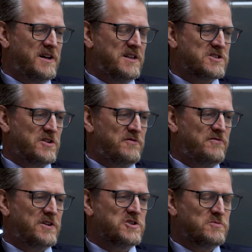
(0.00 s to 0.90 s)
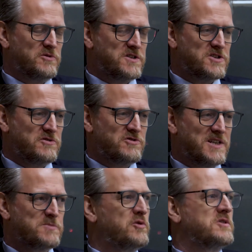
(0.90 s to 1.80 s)
in so fungible and so
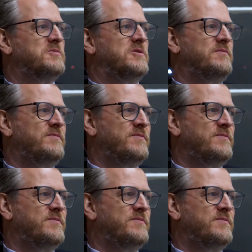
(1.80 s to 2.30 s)
transportable.